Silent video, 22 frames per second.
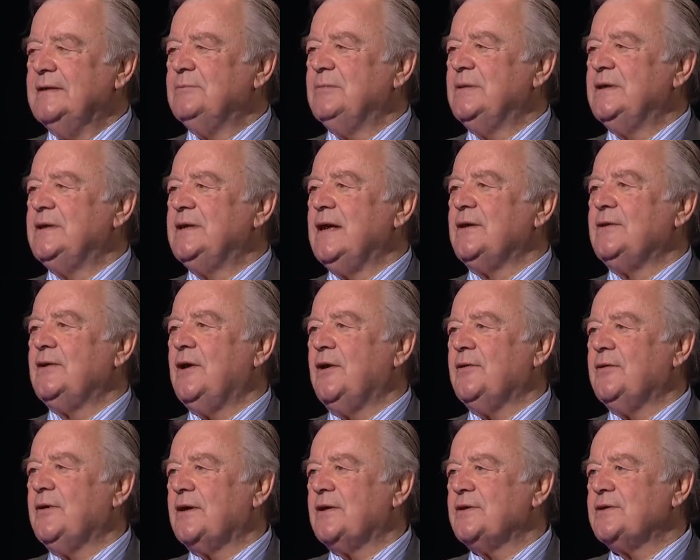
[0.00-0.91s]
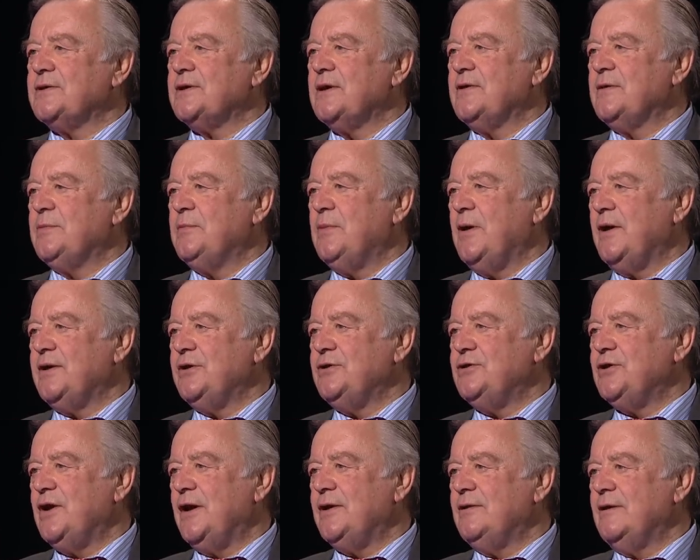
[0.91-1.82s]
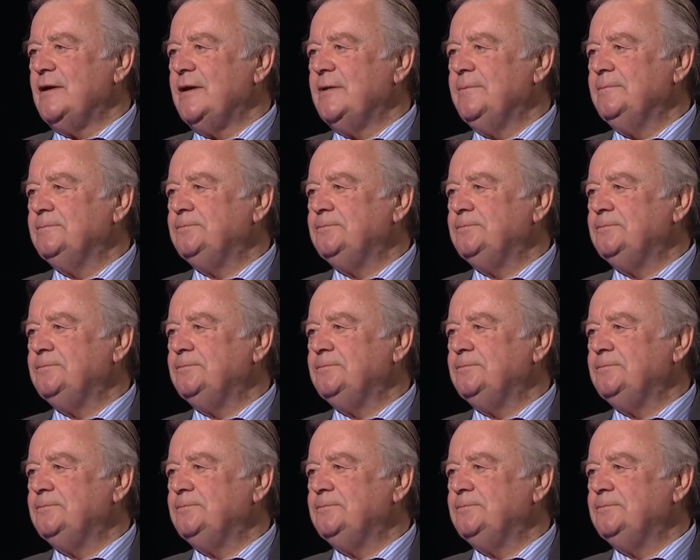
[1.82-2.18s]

but no, not in the Conservative Party generally.